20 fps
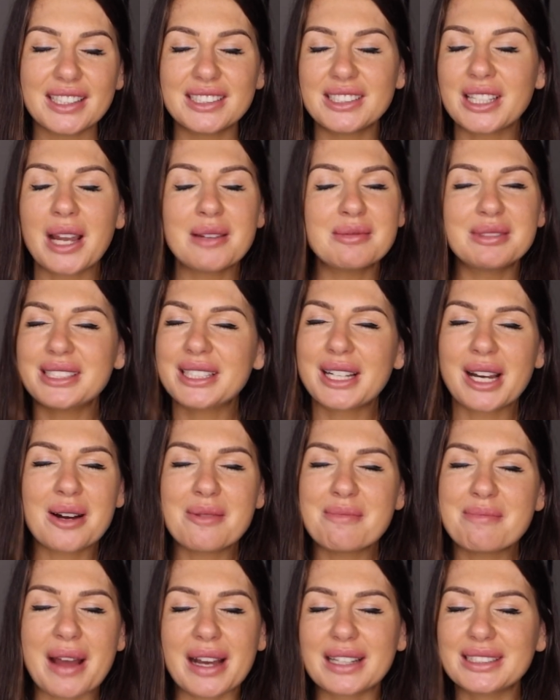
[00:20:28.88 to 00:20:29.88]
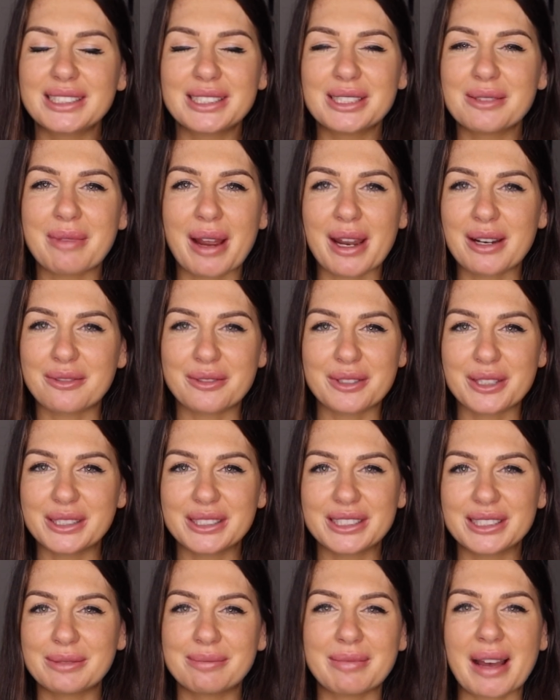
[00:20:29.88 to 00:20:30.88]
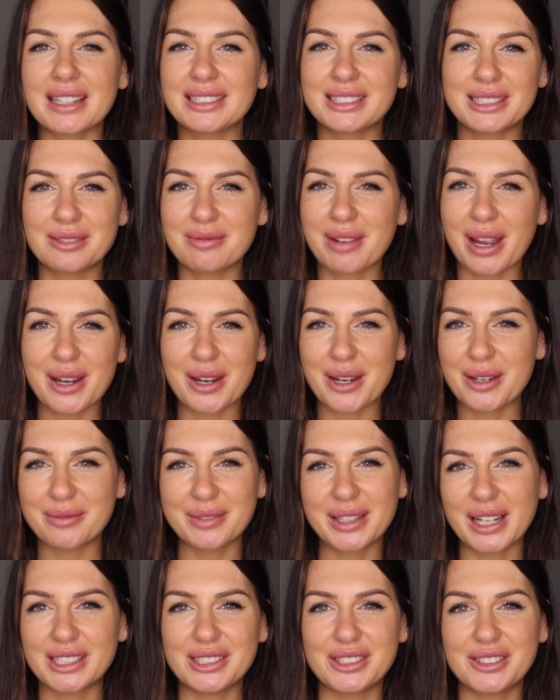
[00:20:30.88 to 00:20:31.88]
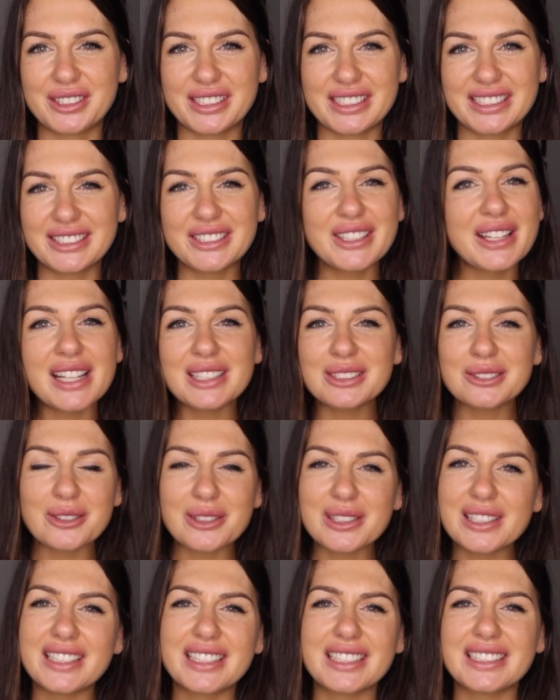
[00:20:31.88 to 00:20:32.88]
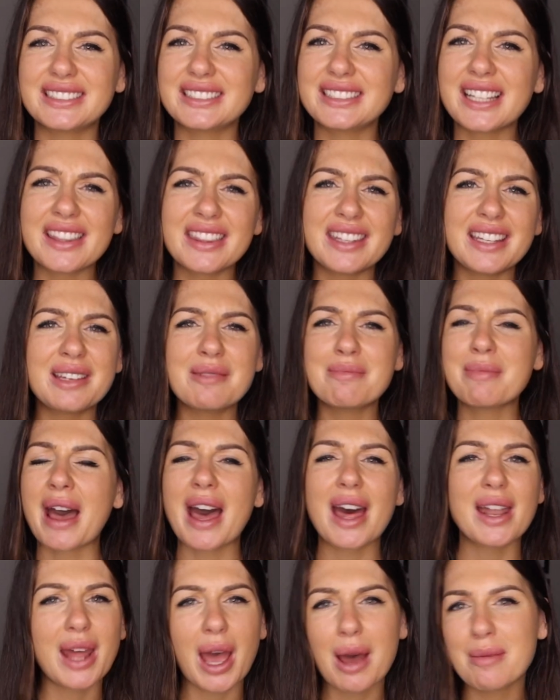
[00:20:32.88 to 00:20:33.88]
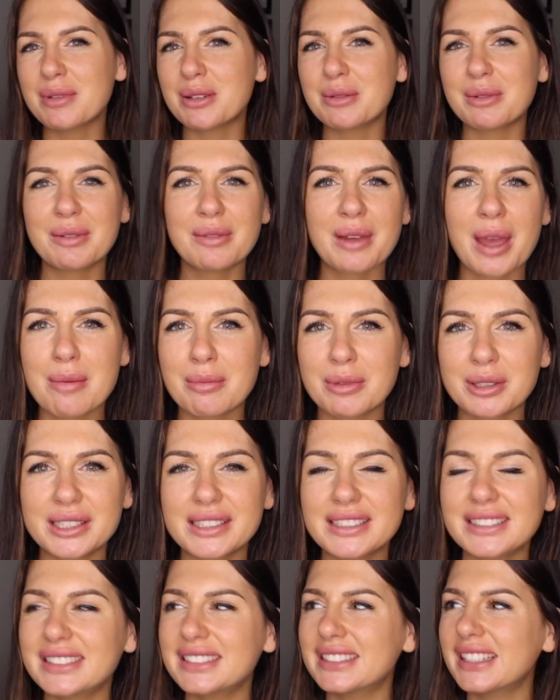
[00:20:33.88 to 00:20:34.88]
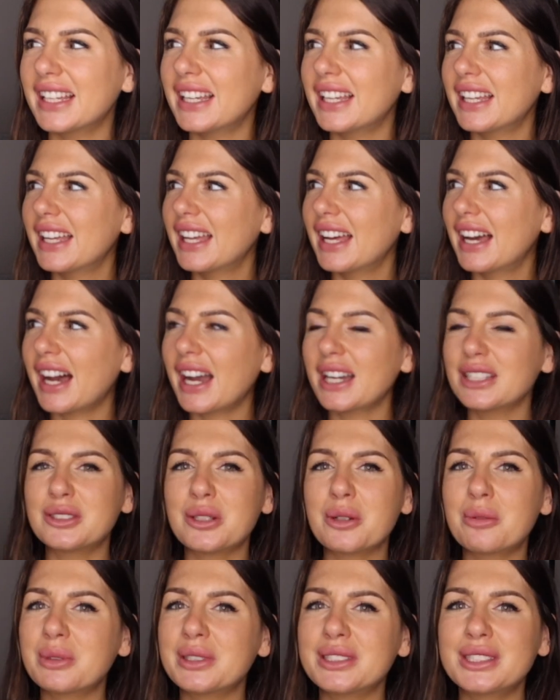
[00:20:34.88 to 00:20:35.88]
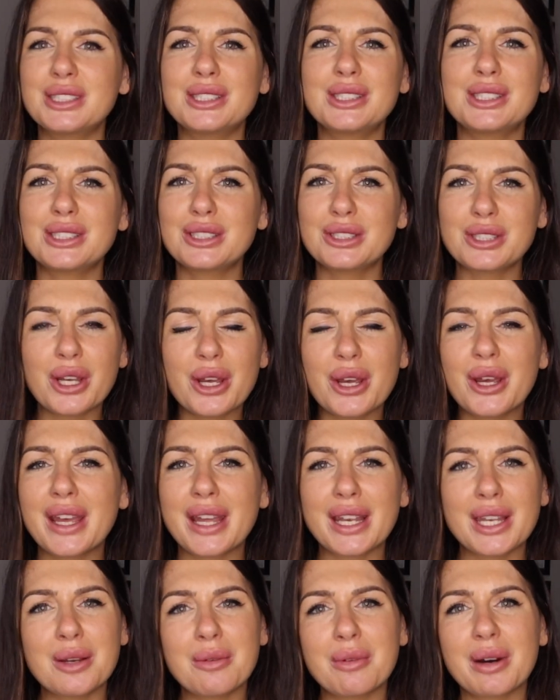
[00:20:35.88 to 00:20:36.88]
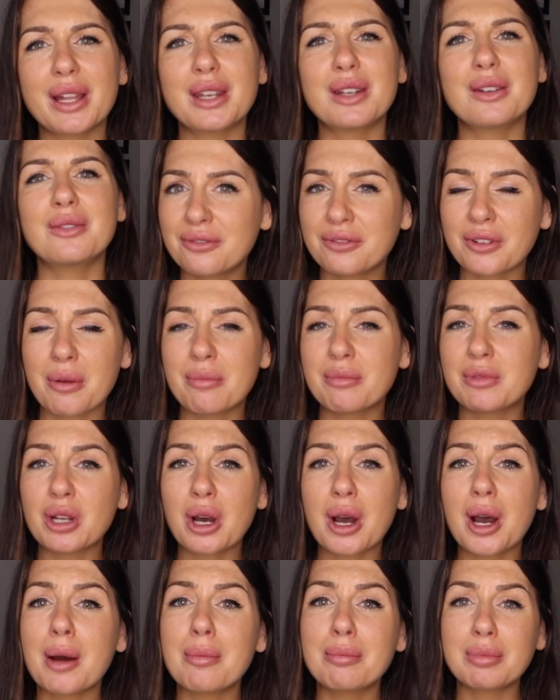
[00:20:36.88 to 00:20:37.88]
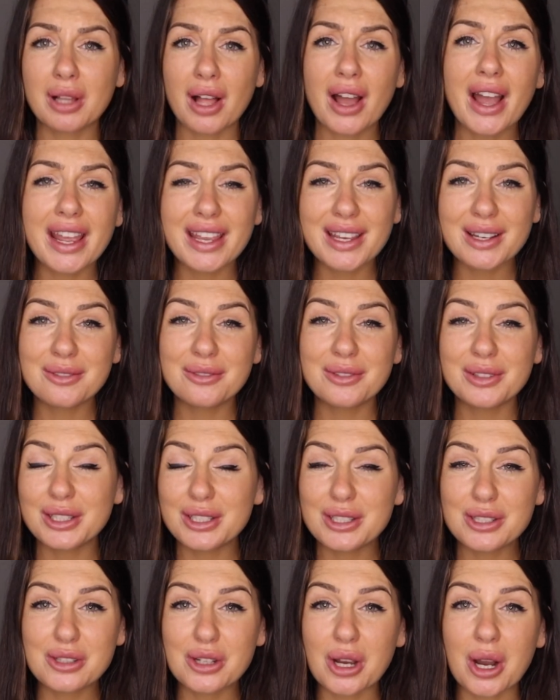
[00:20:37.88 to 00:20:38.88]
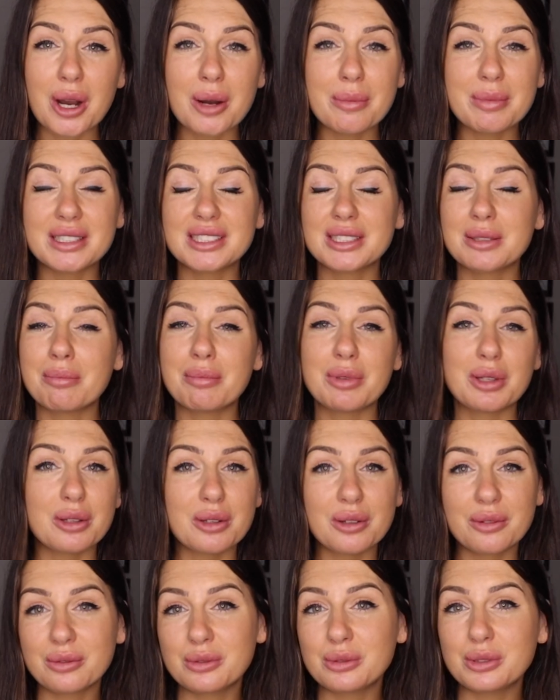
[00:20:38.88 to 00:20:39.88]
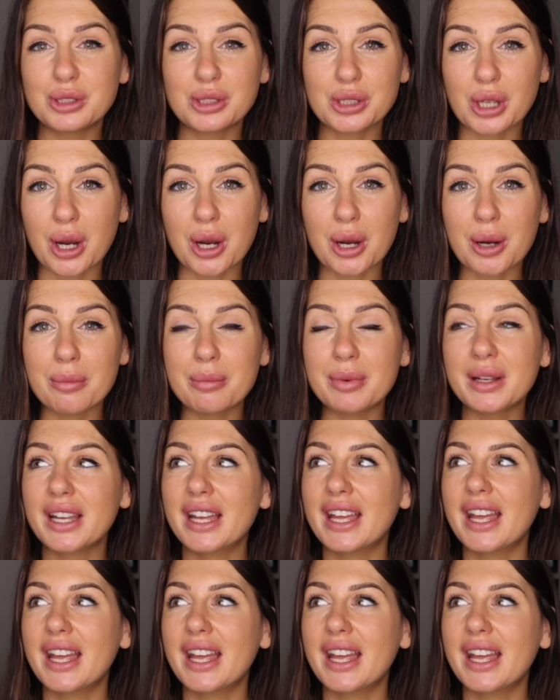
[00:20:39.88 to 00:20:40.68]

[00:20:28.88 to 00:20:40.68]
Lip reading: to come back to my roots, back to my home country. So that's all it is. Nothing bad happened with Emirates. I don't want to deter anyone from not applying for the job. It's a beautiful job.